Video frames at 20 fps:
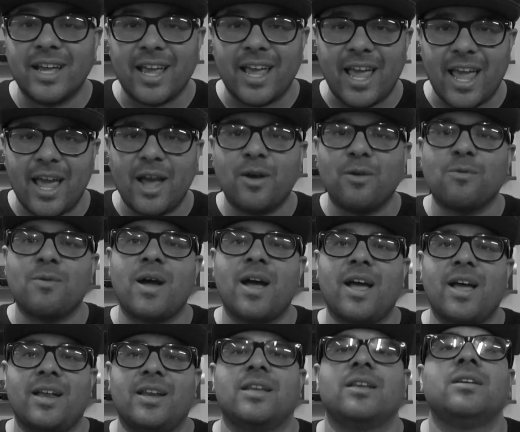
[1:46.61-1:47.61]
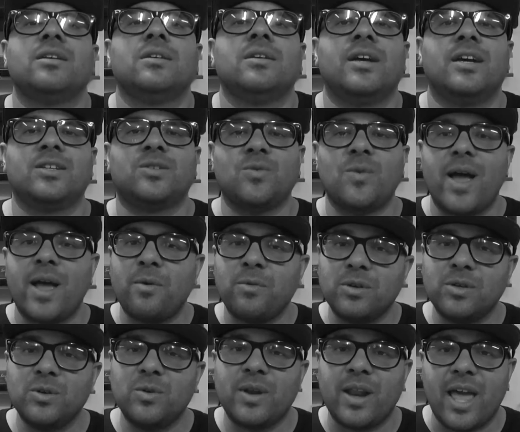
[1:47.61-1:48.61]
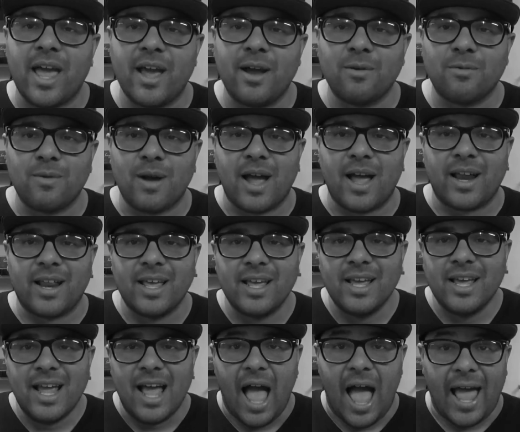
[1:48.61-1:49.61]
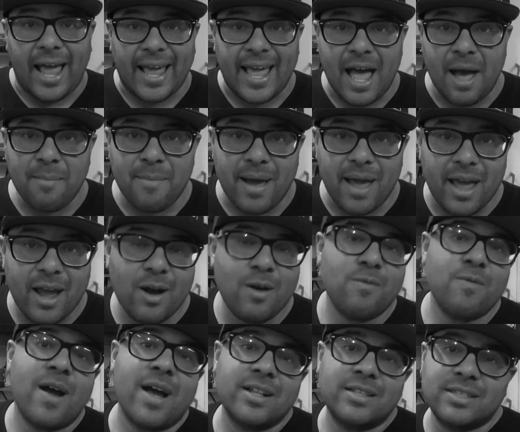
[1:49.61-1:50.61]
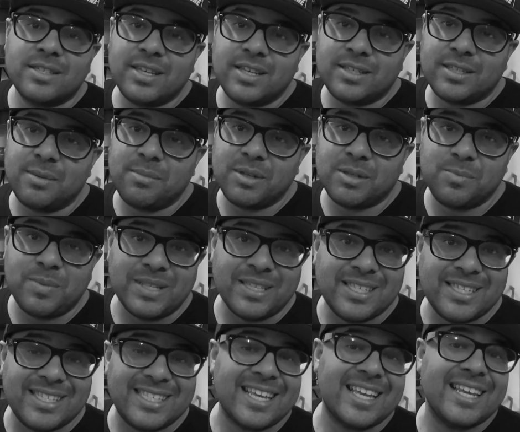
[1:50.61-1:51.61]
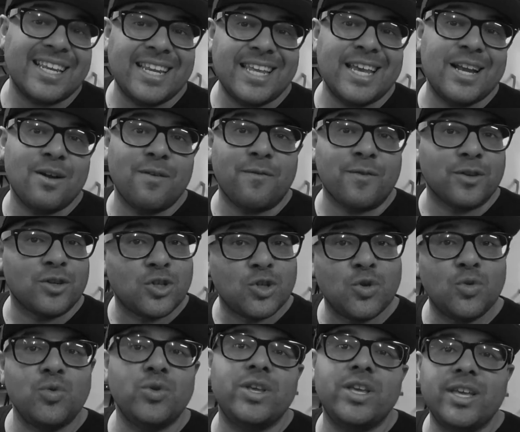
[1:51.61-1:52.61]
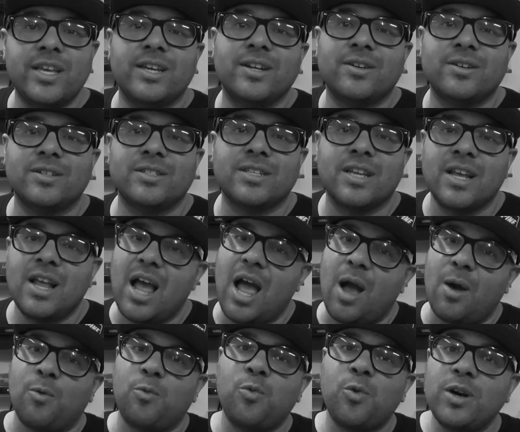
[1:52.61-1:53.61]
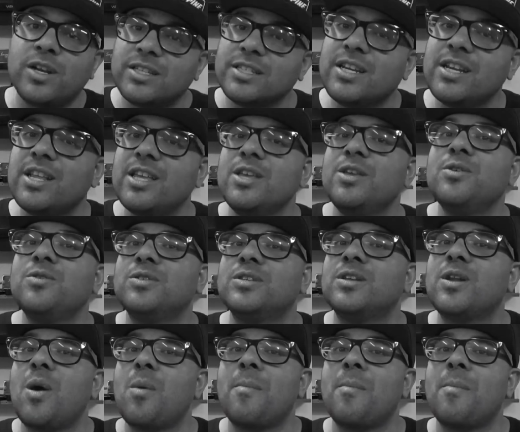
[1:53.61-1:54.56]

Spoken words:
air ride. That's right, we're doing air ride. I got my air ride system. It's been sitting here for 2 years. I was gonna use it on